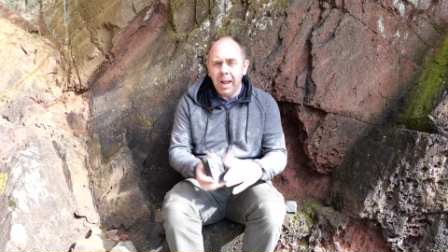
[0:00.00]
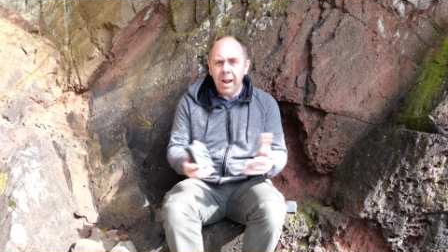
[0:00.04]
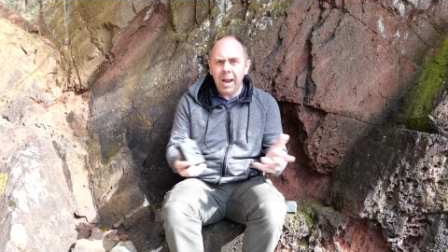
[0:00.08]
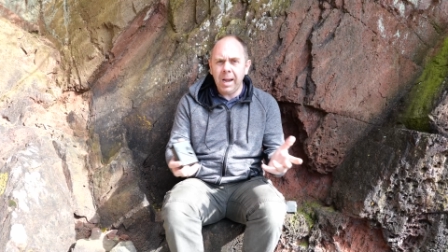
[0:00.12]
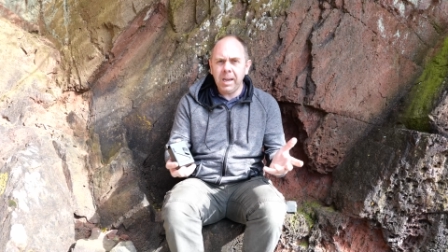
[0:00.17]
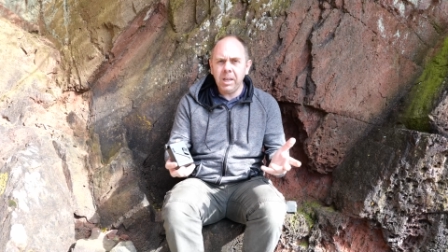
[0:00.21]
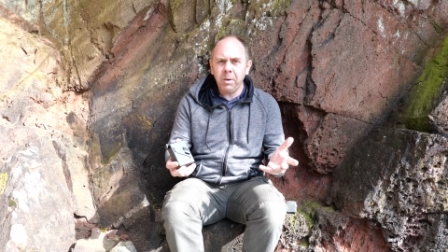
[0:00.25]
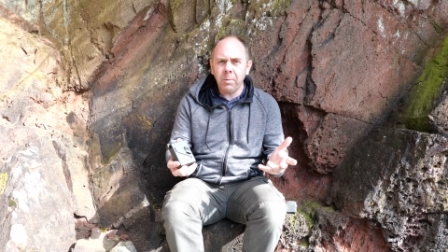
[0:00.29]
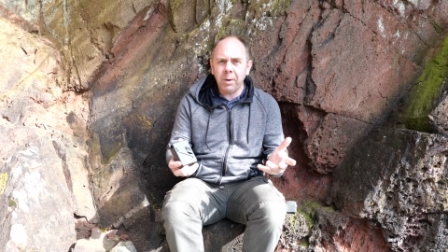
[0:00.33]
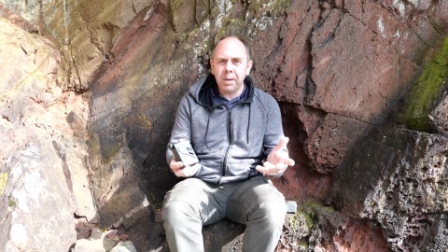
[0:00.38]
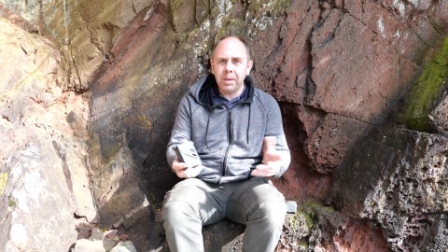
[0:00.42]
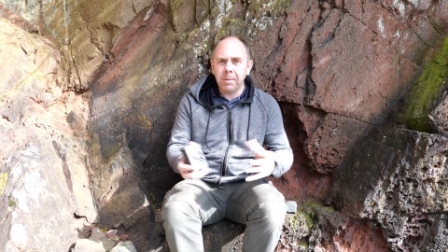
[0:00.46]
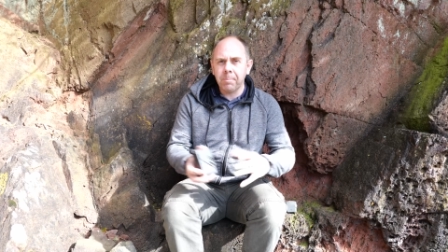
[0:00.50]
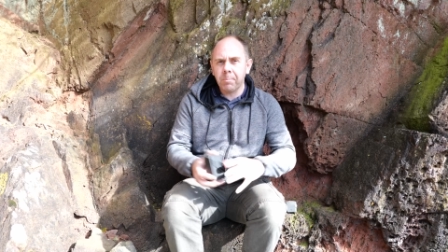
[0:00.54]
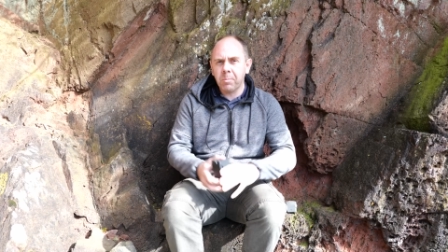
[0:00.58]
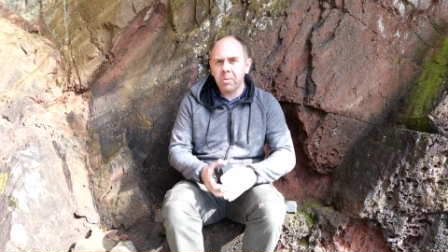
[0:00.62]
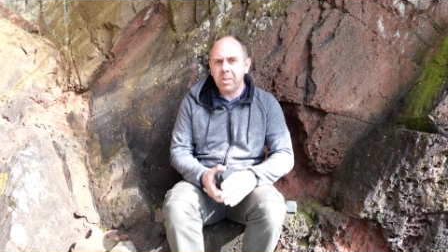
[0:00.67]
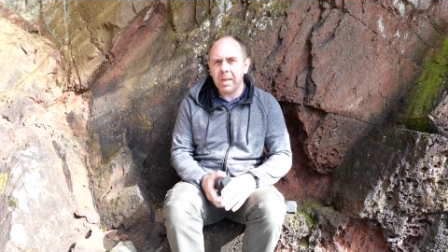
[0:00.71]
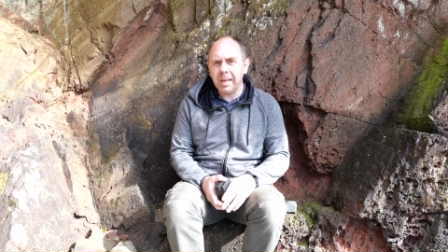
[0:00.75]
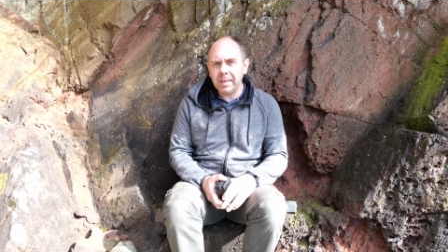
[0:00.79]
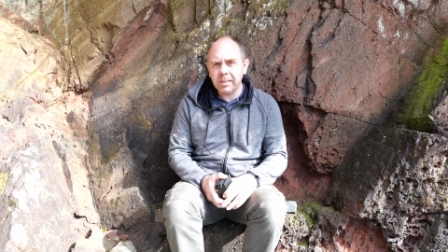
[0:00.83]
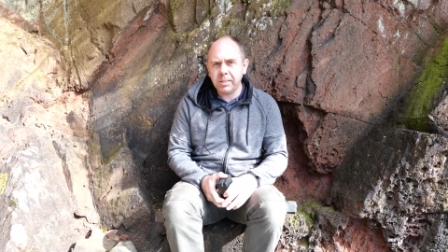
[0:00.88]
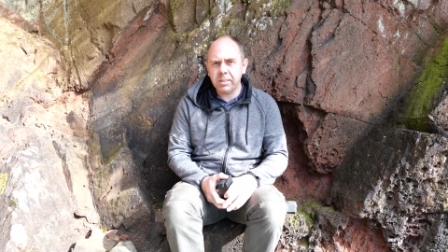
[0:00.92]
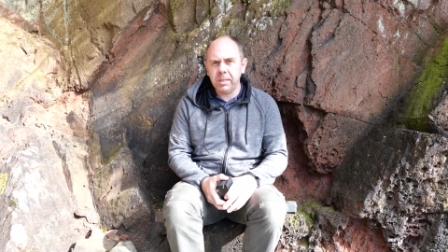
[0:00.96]
Anyway,
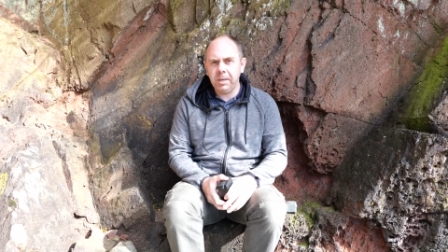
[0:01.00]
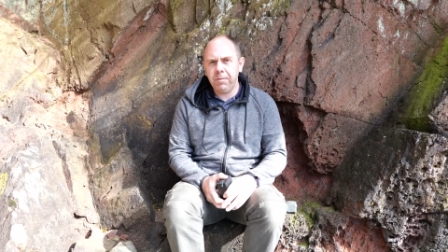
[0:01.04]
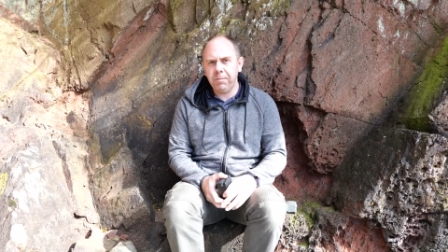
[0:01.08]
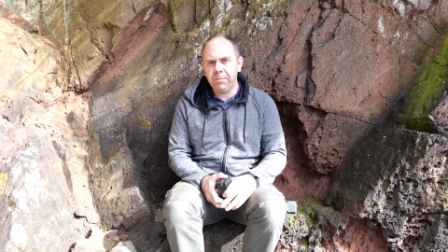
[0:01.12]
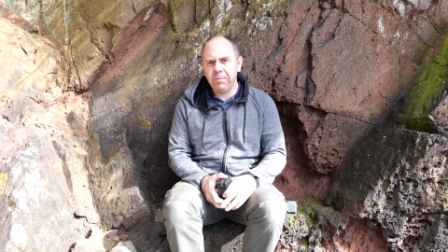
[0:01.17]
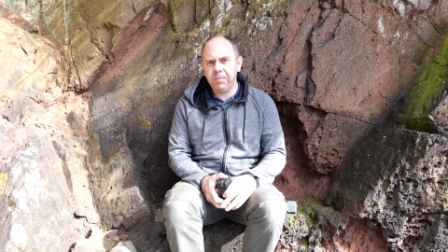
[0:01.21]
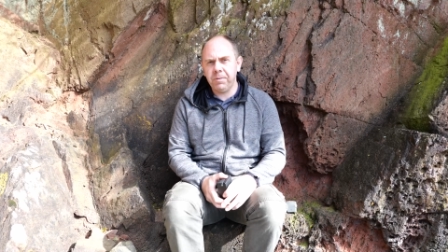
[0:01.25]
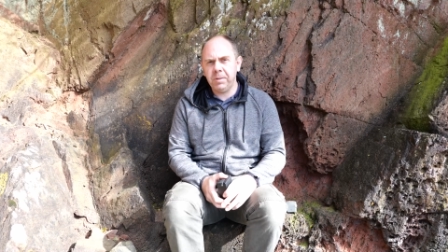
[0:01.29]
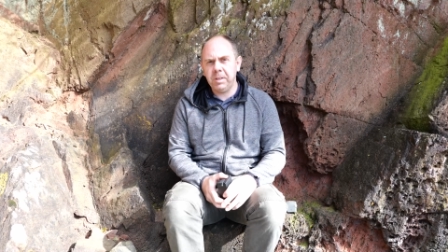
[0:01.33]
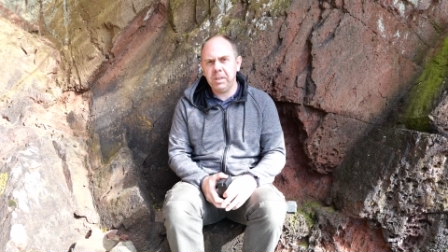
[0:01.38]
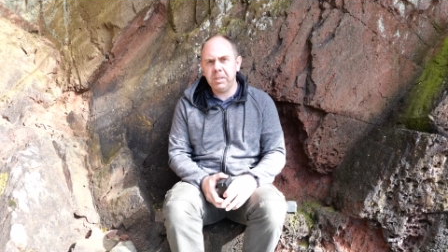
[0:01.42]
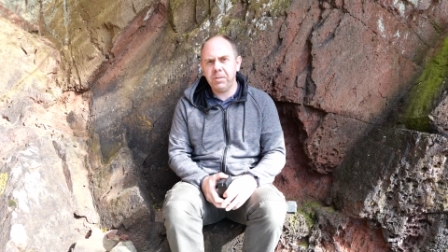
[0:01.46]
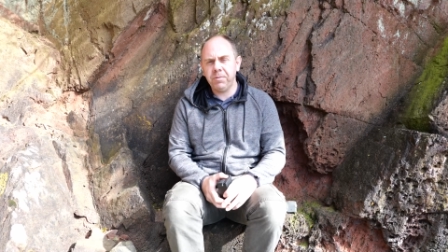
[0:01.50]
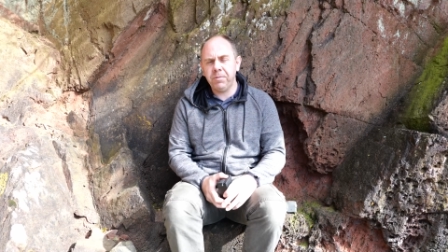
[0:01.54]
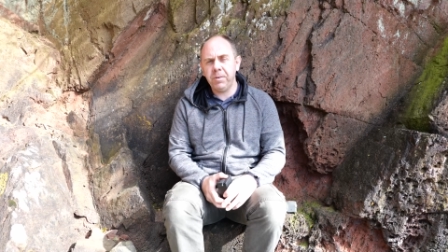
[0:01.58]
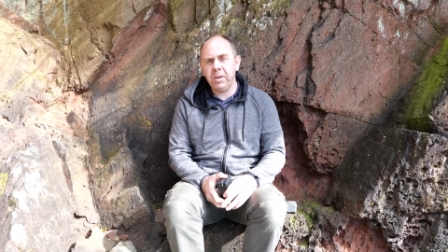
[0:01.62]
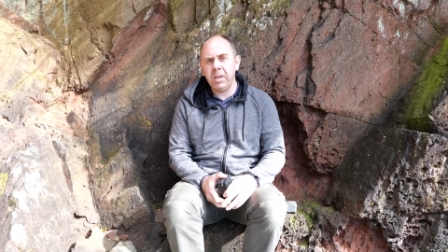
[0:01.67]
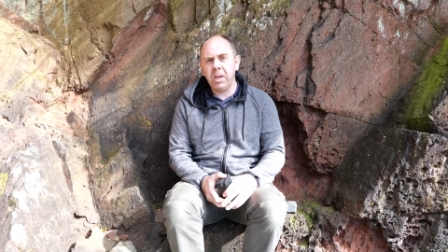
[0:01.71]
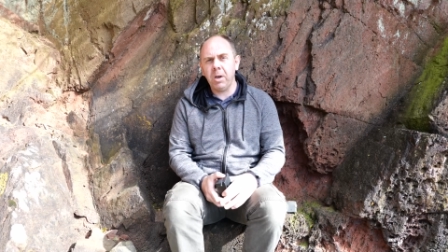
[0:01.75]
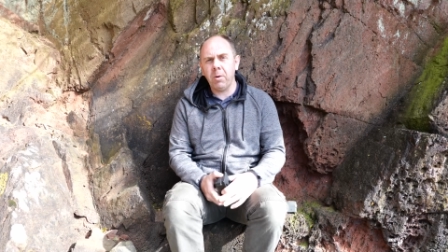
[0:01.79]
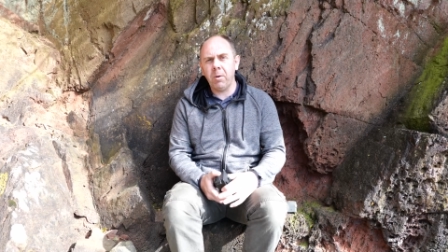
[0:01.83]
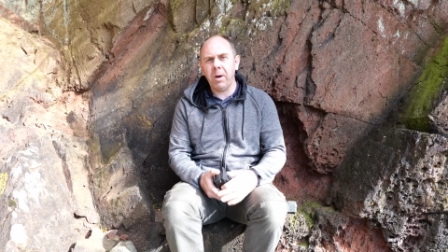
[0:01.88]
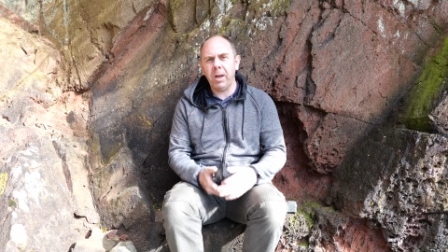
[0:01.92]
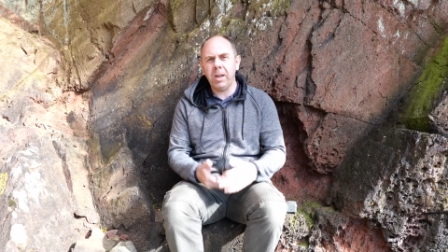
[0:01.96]
that's it for this video.